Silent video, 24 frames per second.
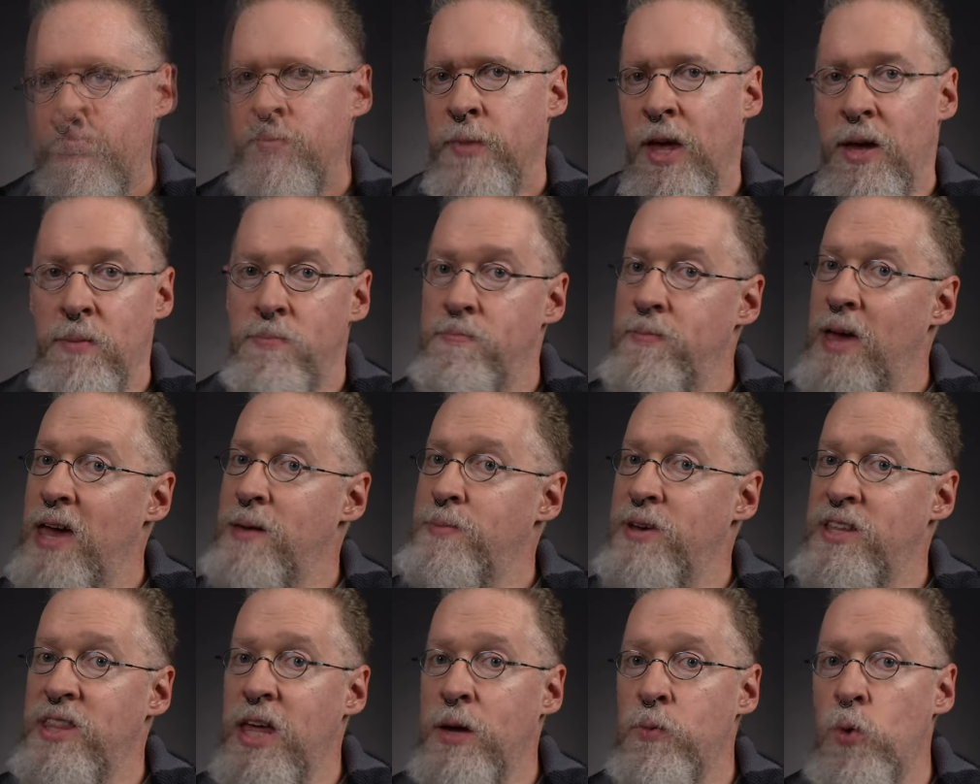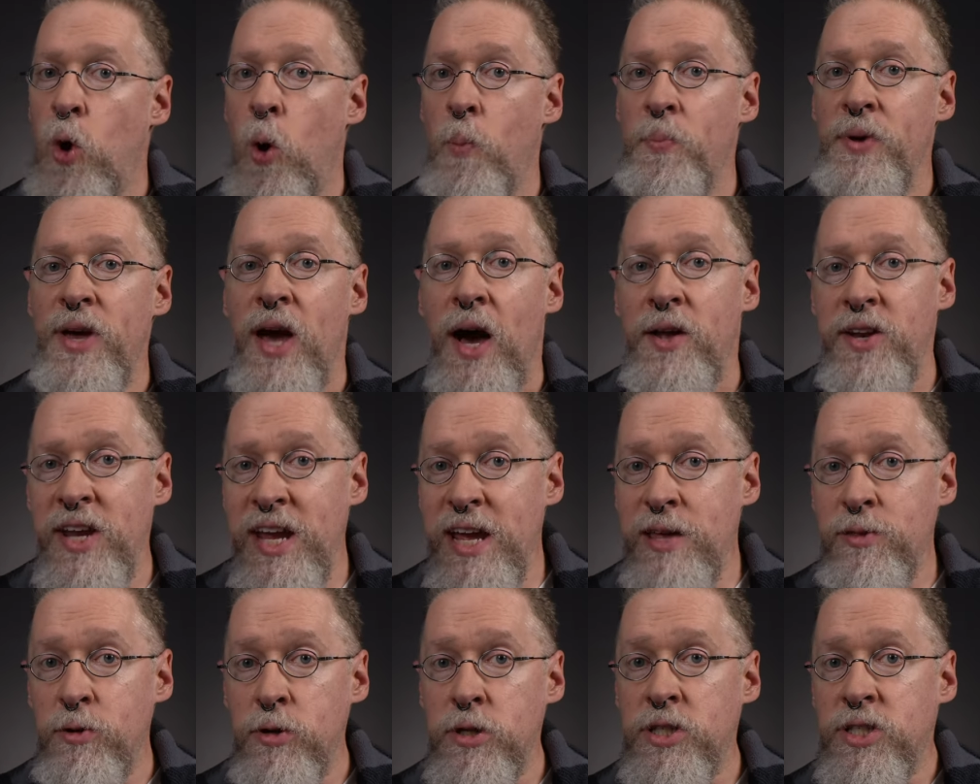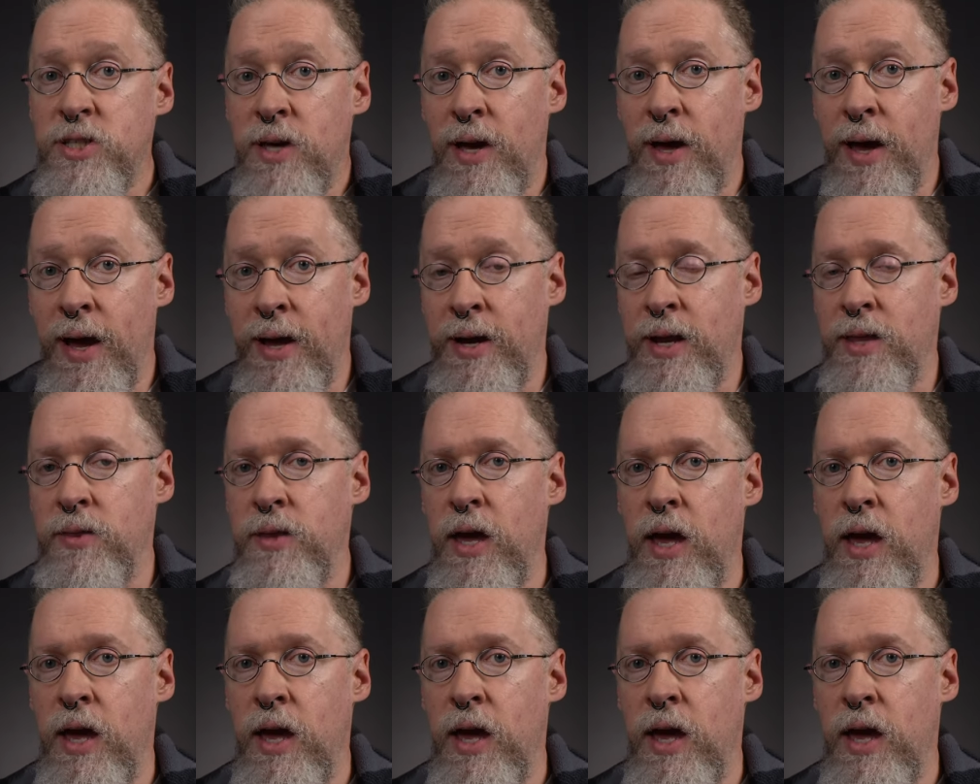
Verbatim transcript: Eh, maybe they won't be on either side and,